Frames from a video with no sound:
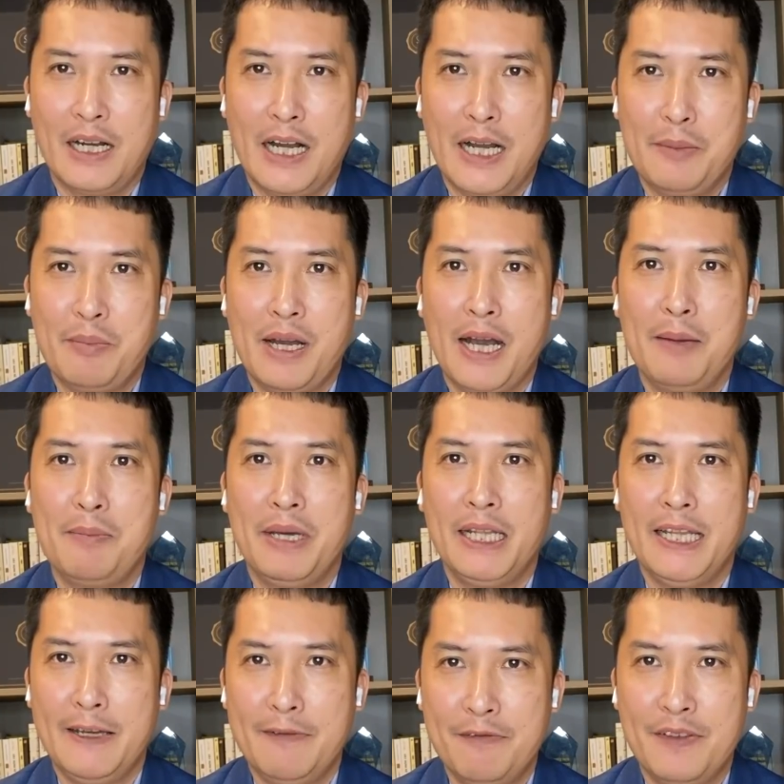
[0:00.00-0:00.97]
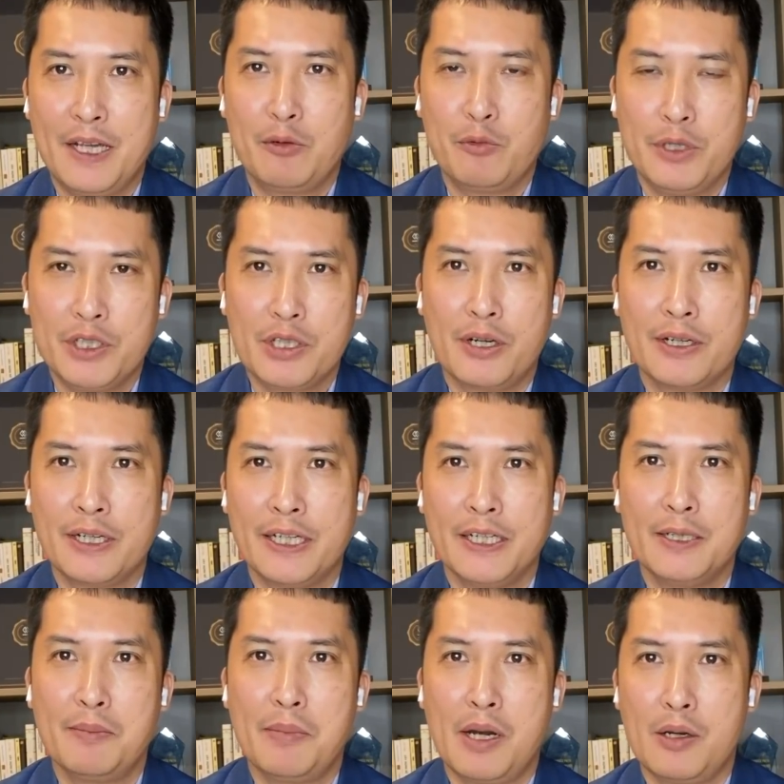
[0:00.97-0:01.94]
I believe that we're
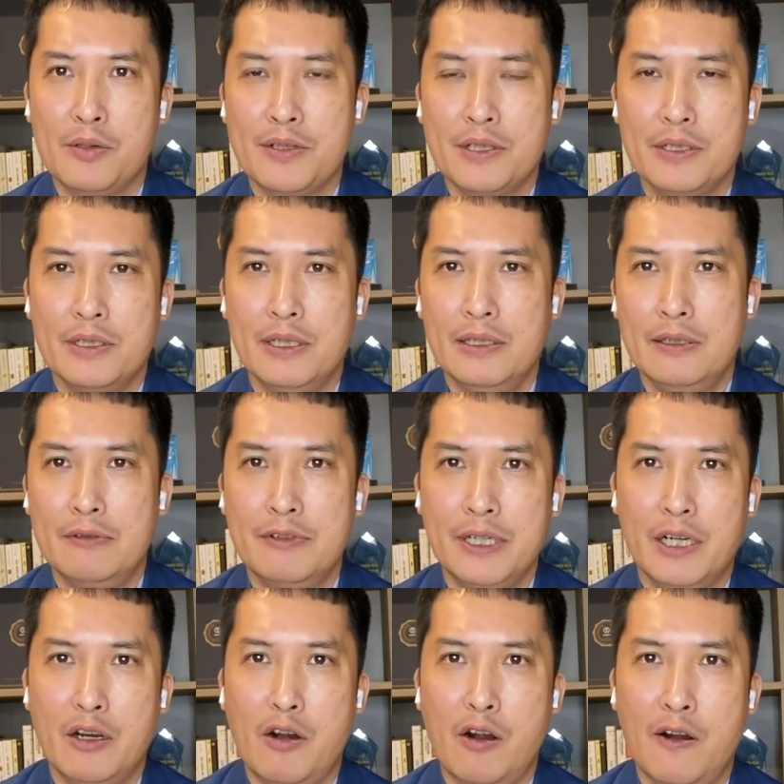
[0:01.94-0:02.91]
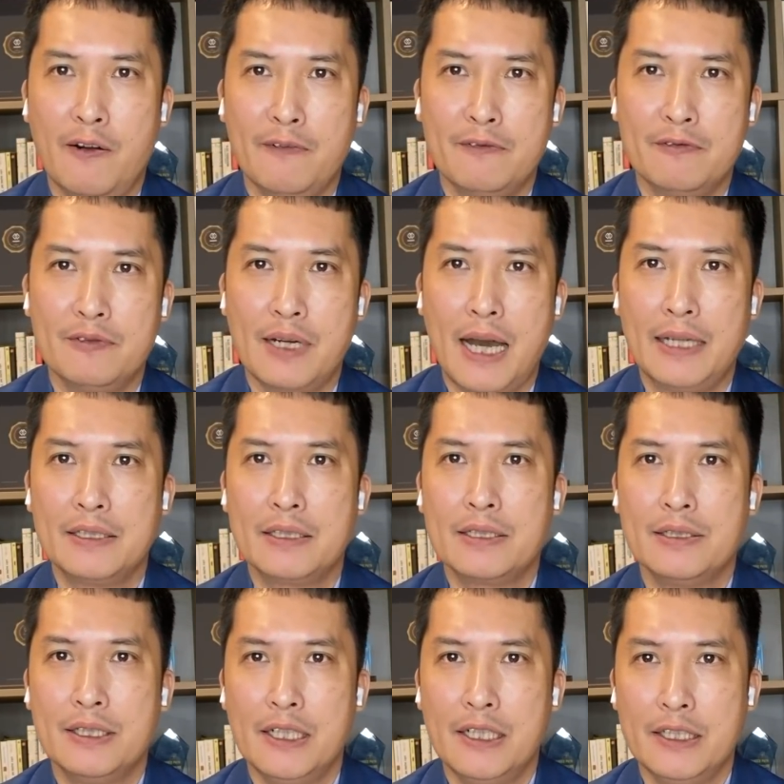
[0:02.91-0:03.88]
talking about the area of
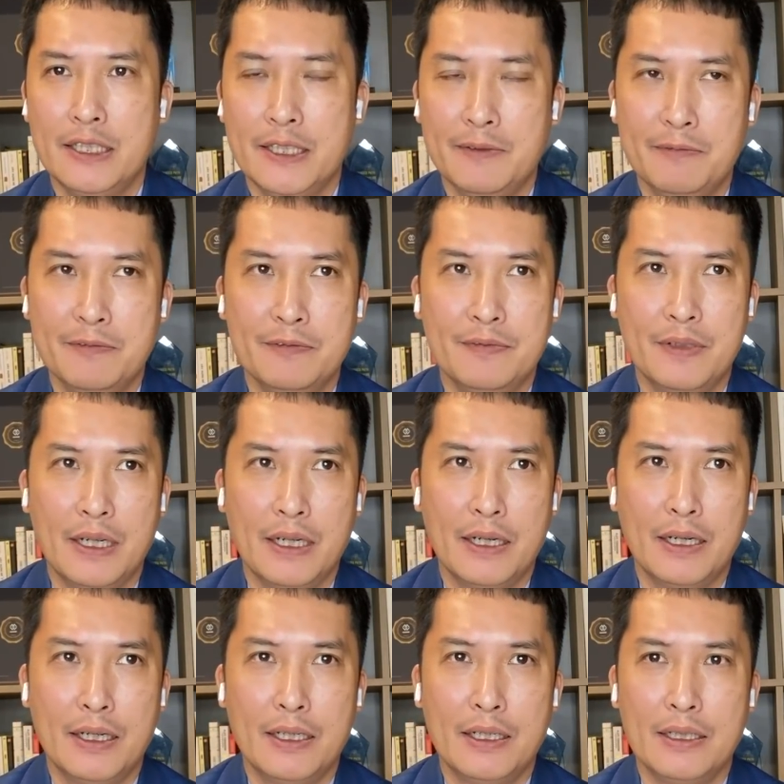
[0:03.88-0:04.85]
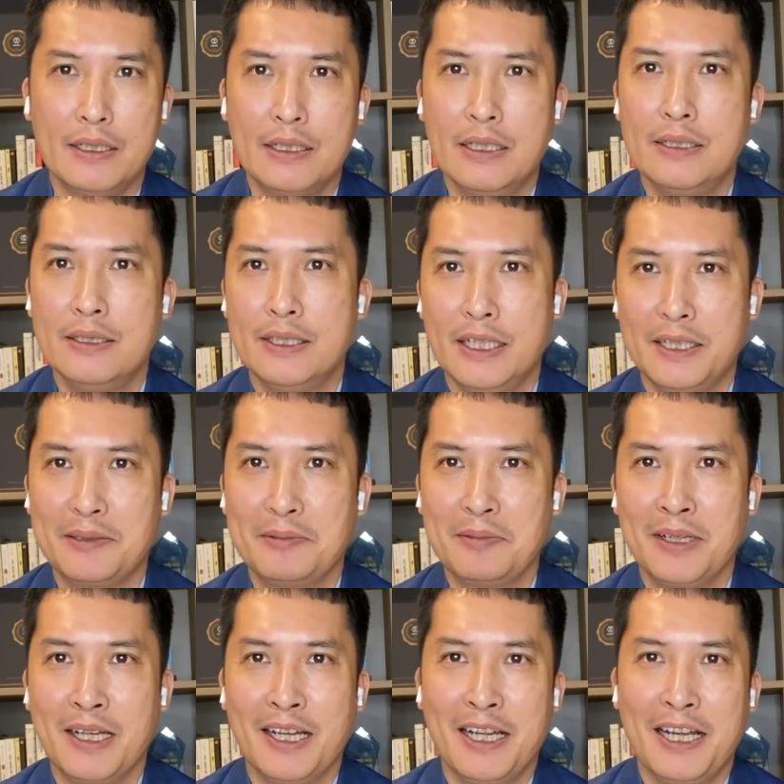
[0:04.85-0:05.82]
alternative learning,
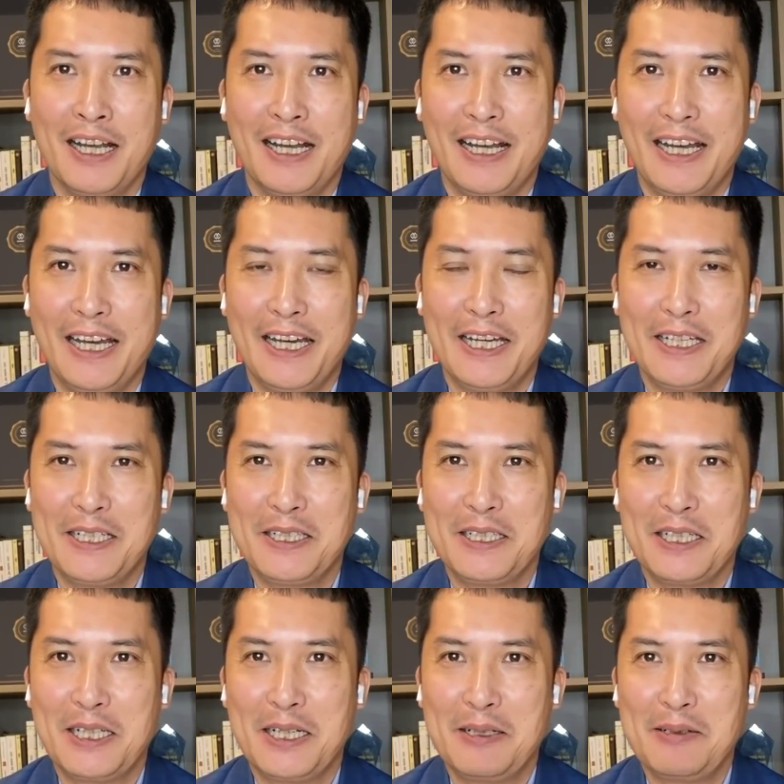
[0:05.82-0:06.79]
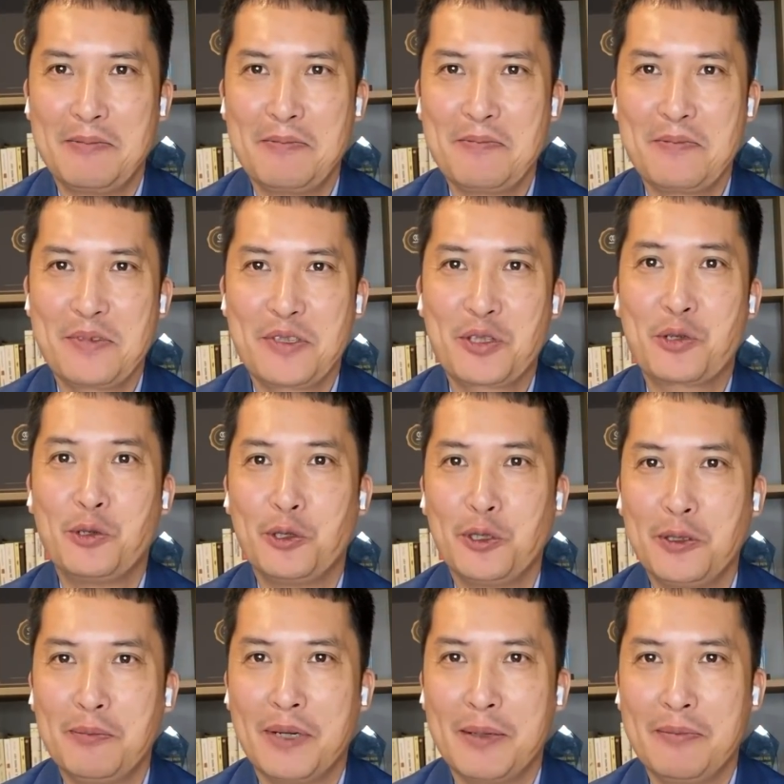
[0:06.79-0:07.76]
and
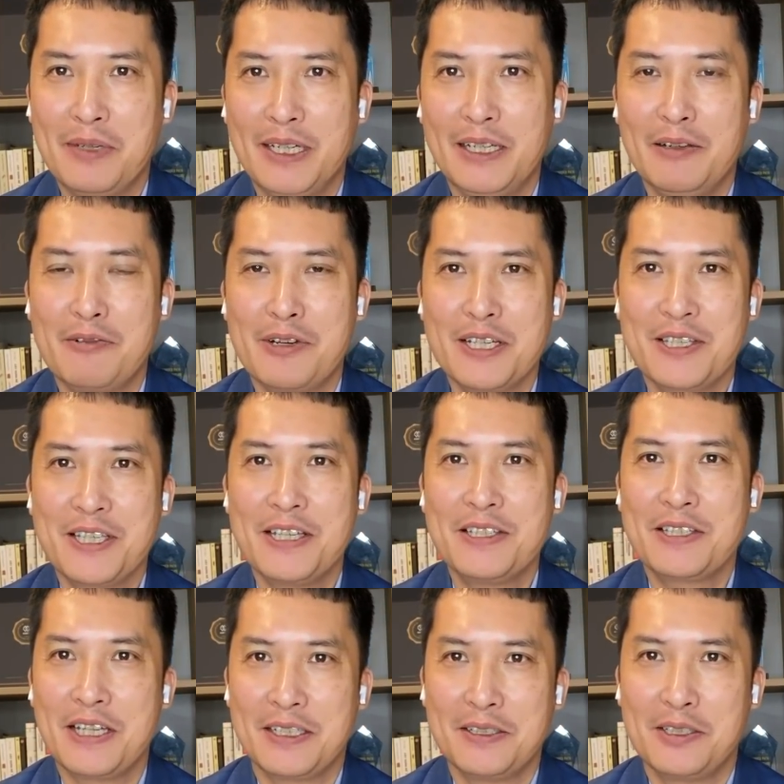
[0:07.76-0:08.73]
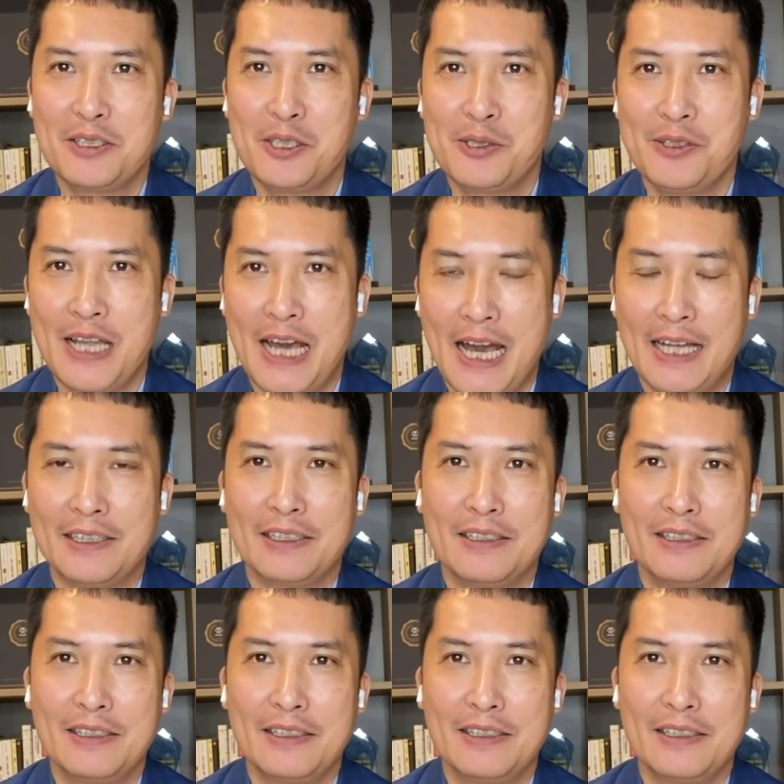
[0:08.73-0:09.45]
school may be resistant to that.